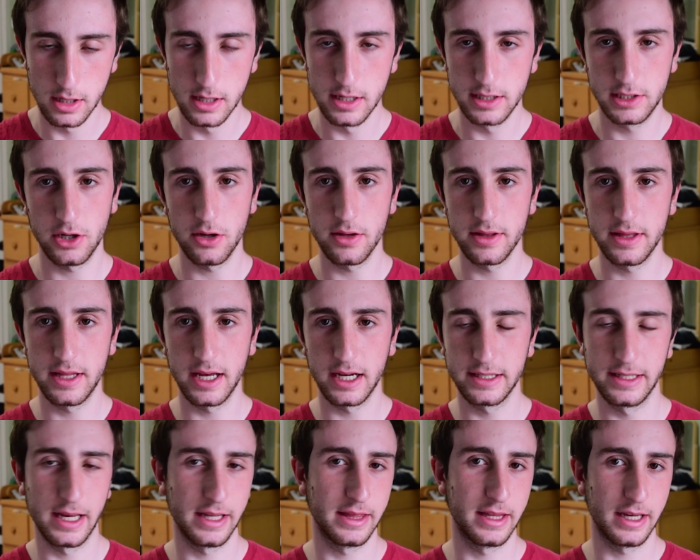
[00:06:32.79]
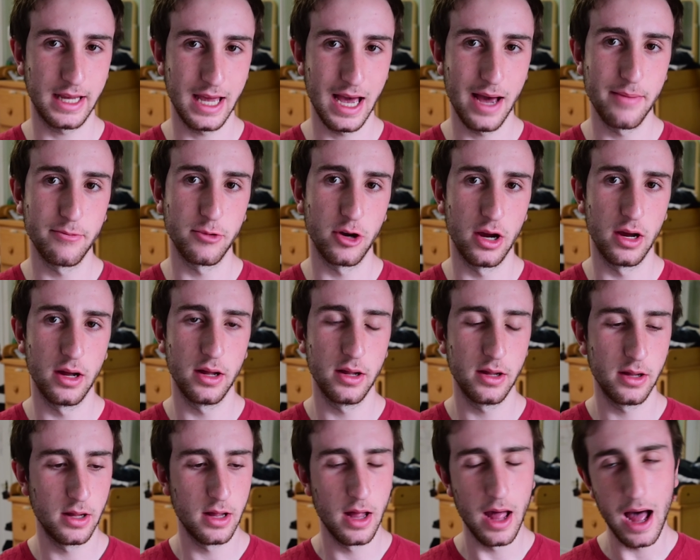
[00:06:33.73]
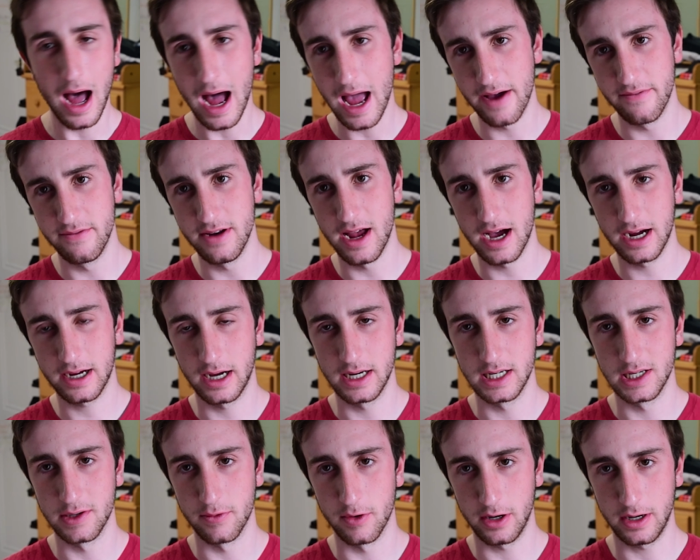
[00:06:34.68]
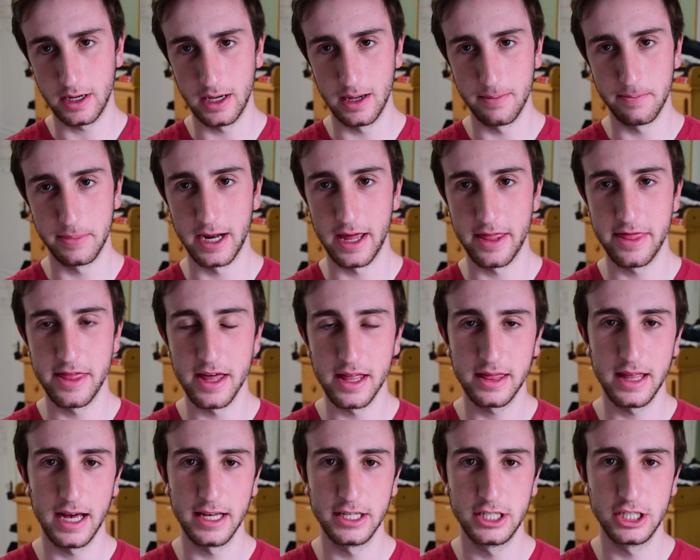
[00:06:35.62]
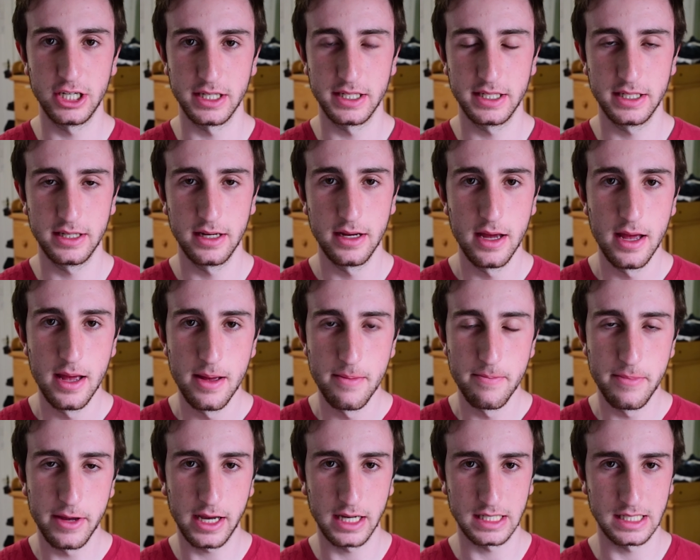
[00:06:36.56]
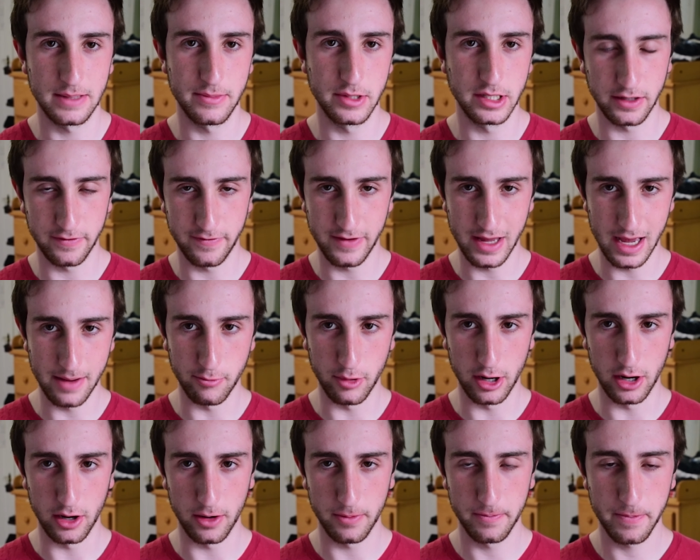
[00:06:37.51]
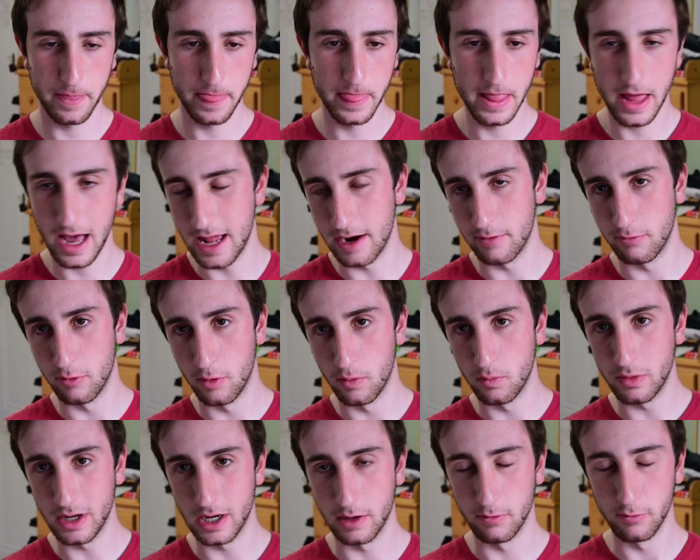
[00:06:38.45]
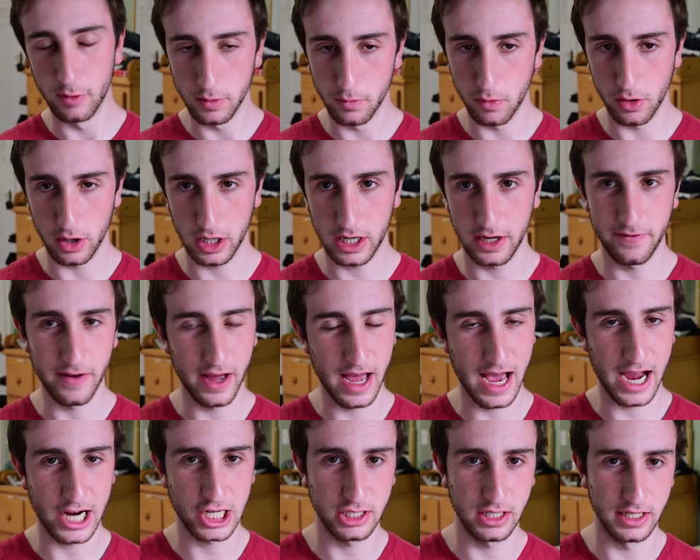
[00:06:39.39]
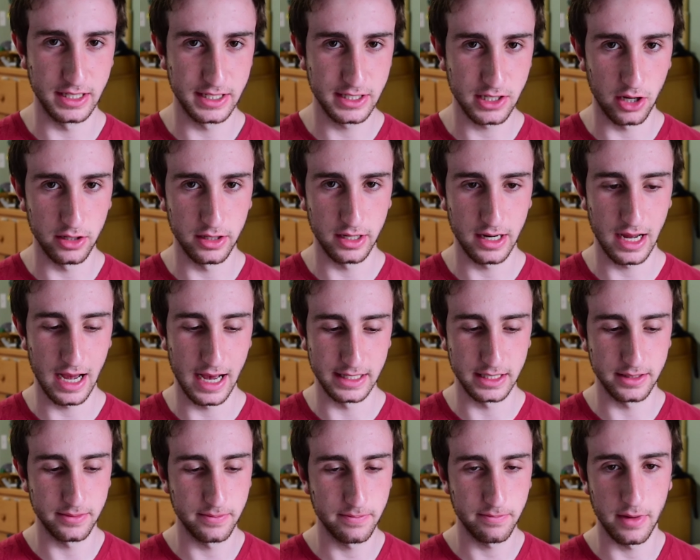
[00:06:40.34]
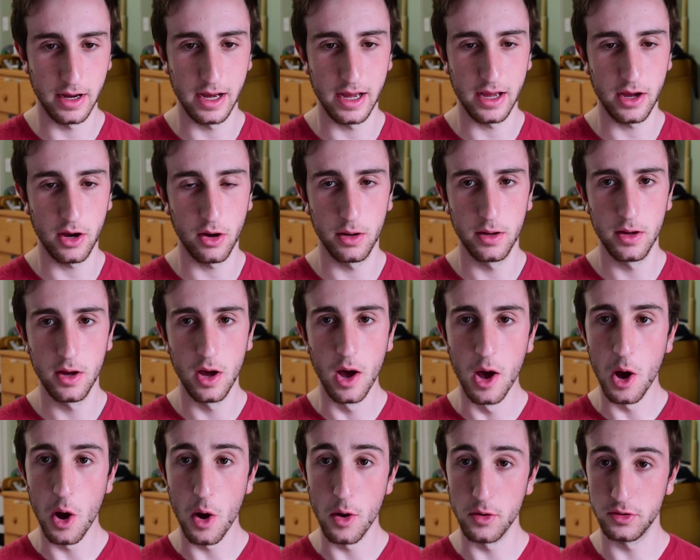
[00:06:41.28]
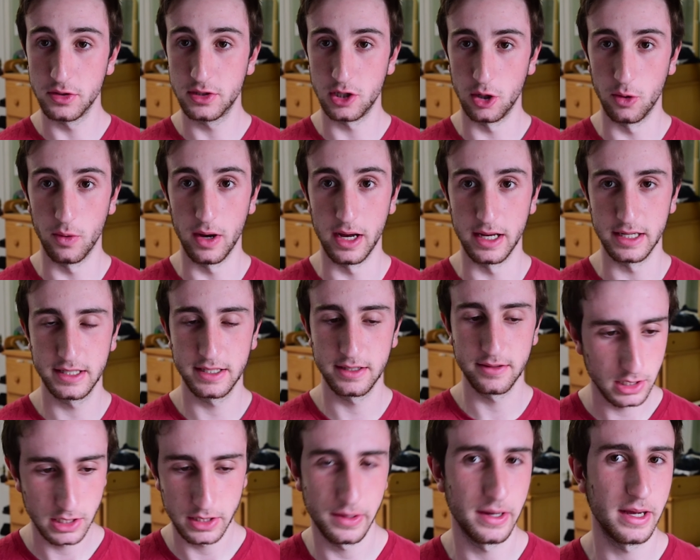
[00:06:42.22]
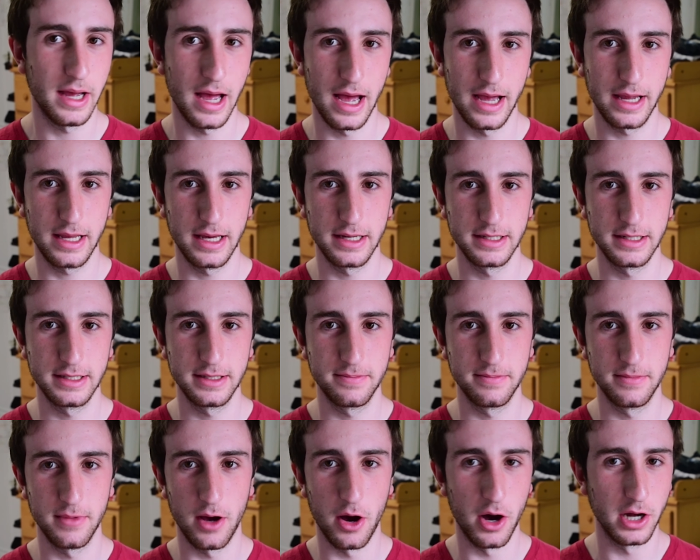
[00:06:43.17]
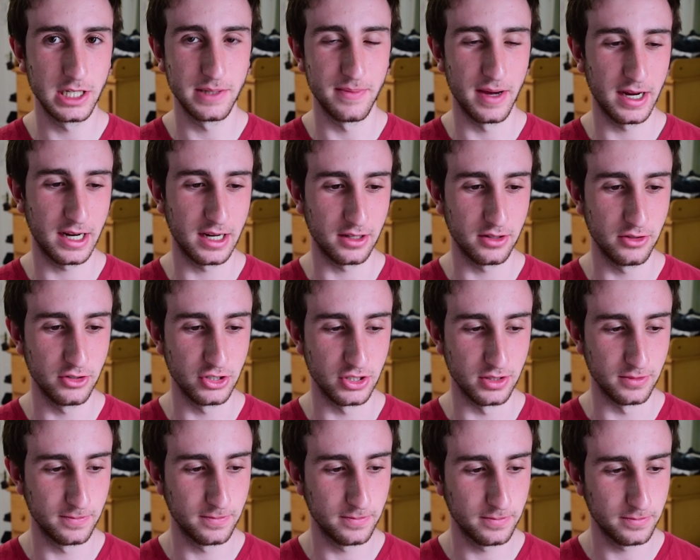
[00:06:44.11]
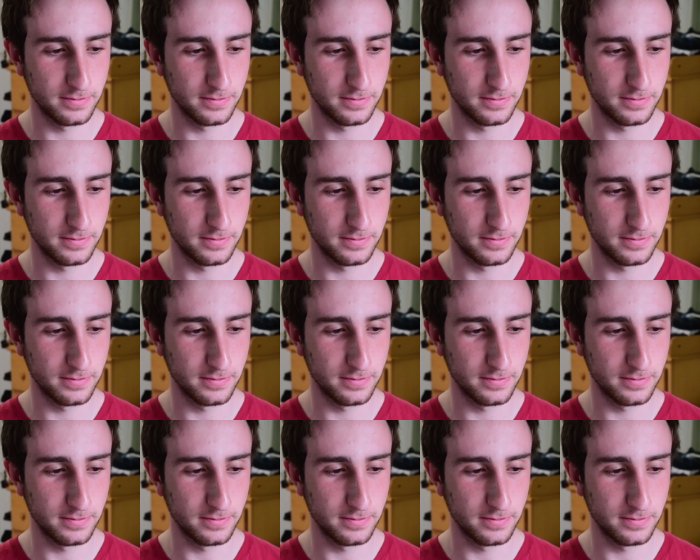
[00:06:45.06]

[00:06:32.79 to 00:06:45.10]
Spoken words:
Certain things like the camera, I have not gotten to work yet, but I think that's just because I'm using VMware, and it would work if I actually installed it as my host OS. So I guess on to my conclusion.